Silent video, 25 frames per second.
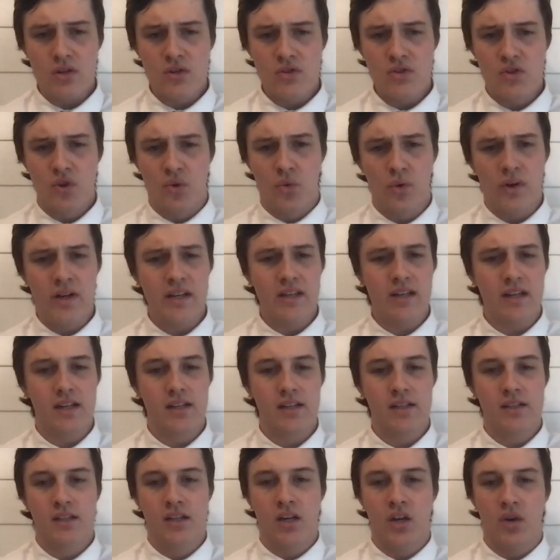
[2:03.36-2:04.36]
So
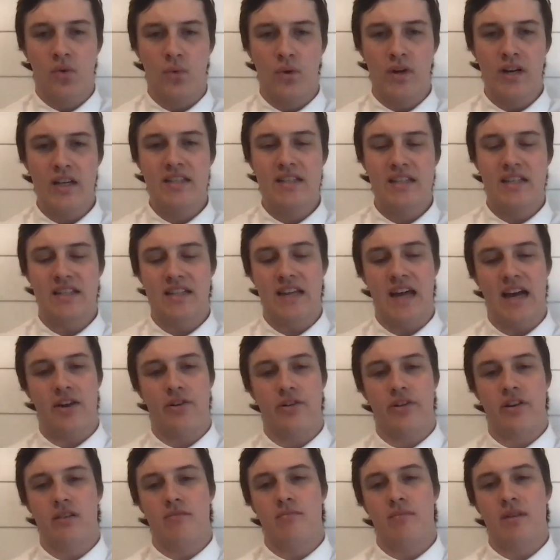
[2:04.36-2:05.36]
what does
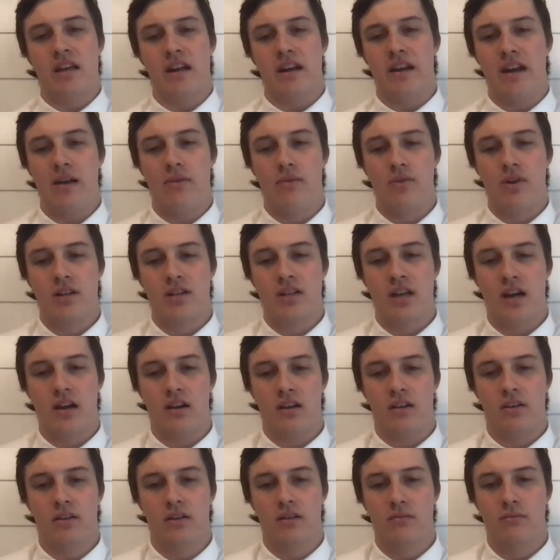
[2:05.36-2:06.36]
integrity mean? And I want to
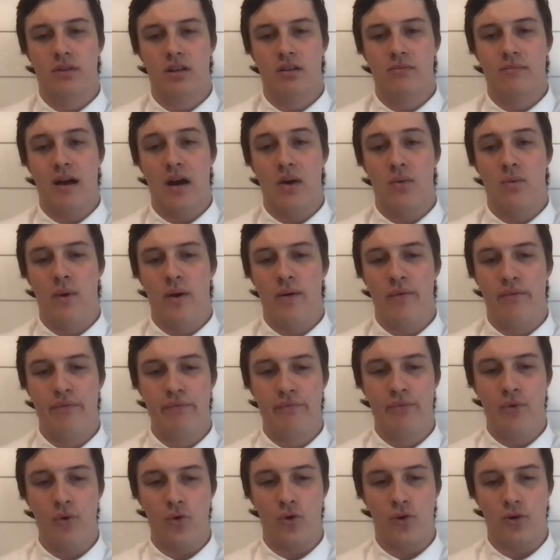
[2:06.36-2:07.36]
talk a little bit about what
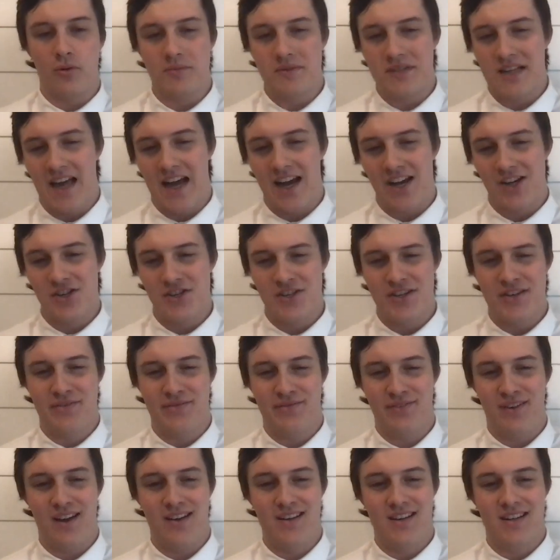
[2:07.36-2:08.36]
Forbes actually
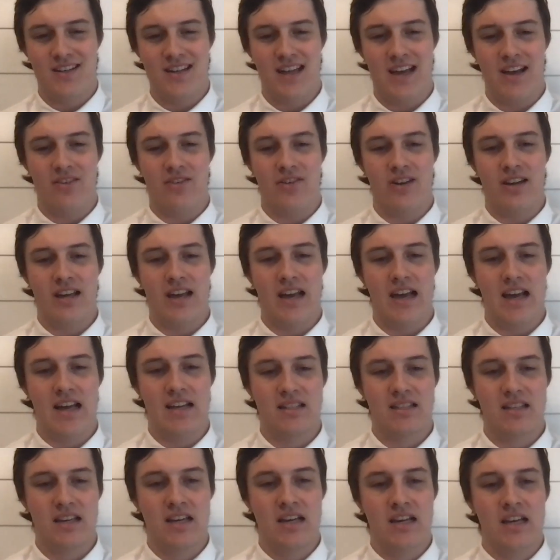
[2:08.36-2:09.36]
defined integrity
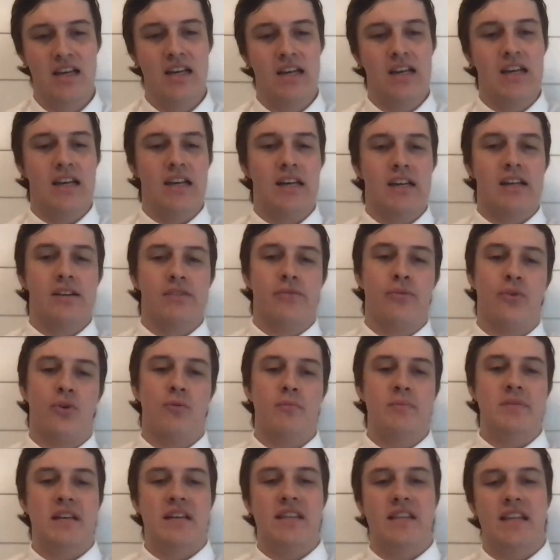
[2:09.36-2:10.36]
as.
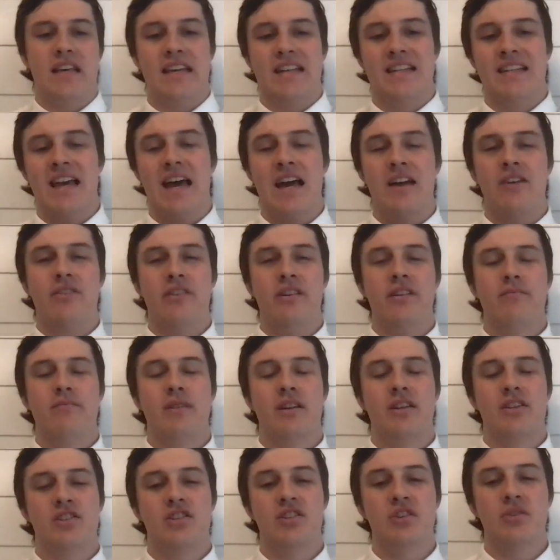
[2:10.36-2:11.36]
Forbes said that integrity
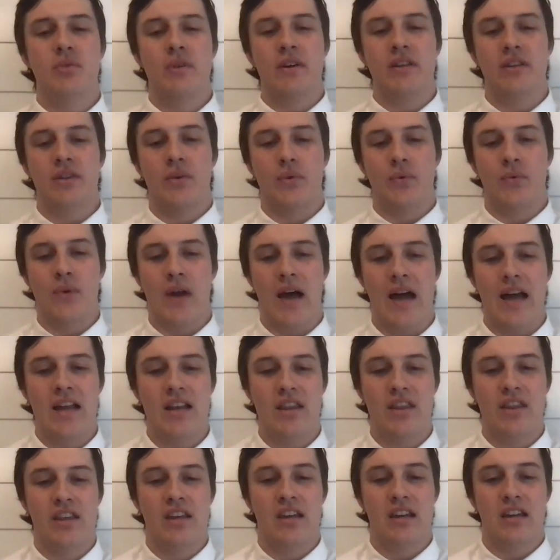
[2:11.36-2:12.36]
means doing the right
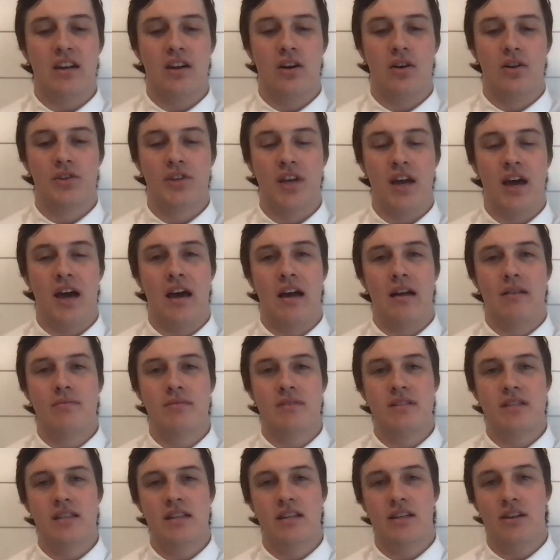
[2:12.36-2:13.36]
thing at all
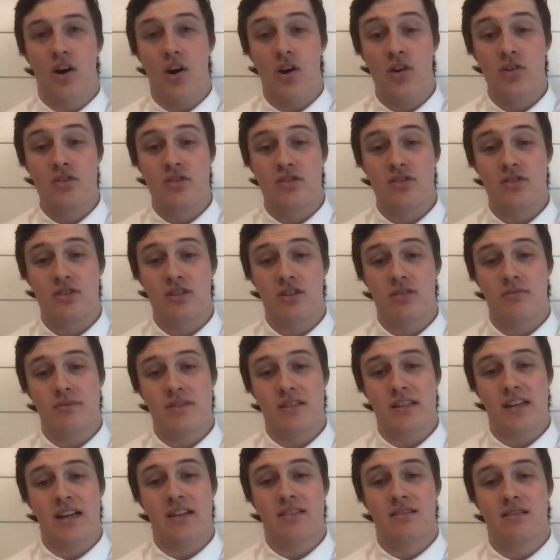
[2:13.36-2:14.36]
times, in all
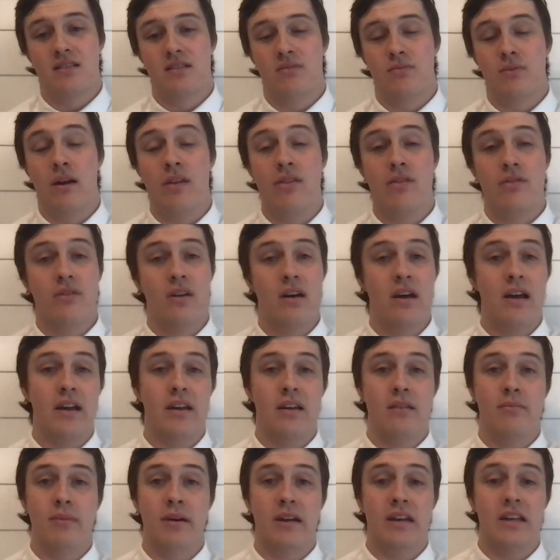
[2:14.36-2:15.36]
circumstances, whether or not
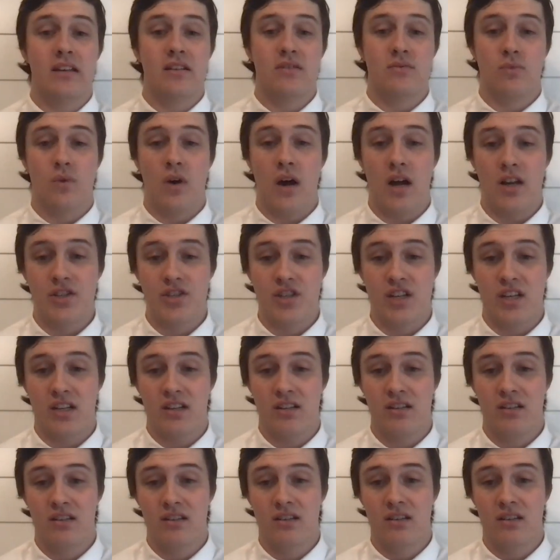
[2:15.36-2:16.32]
anybody is watching.